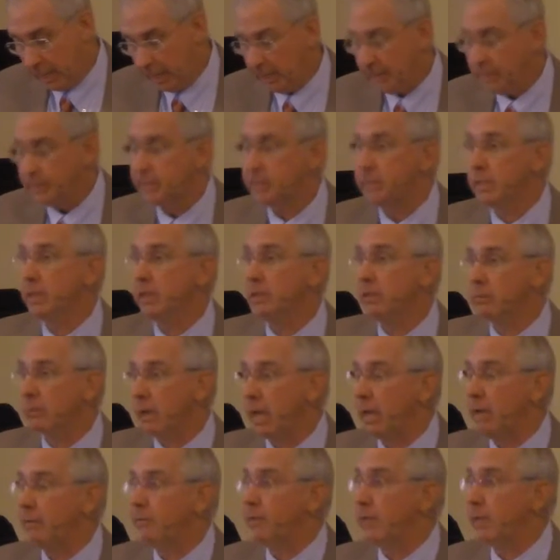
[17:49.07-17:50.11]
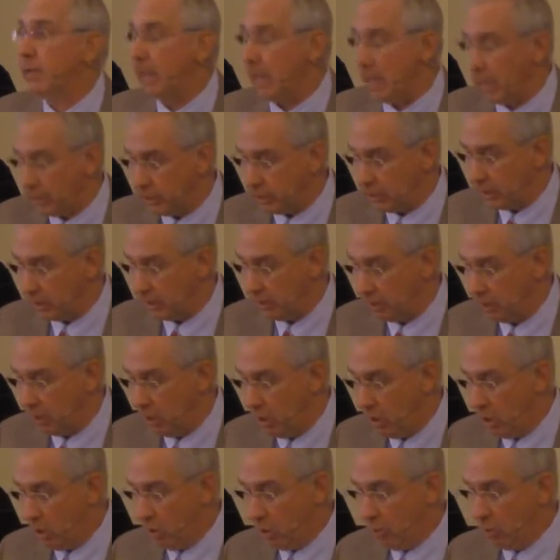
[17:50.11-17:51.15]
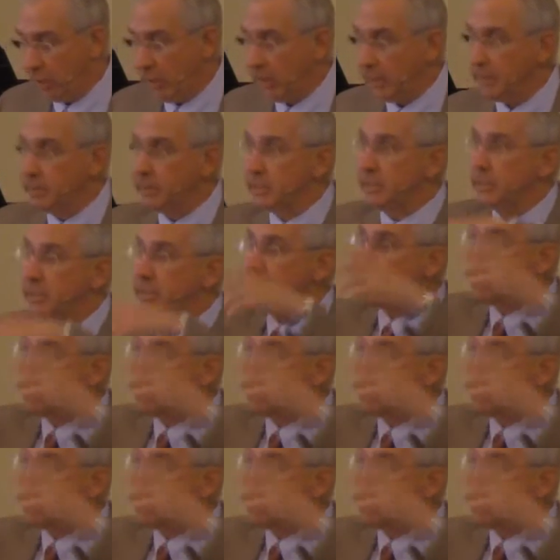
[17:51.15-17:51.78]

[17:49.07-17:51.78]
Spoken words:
Instant gratification is the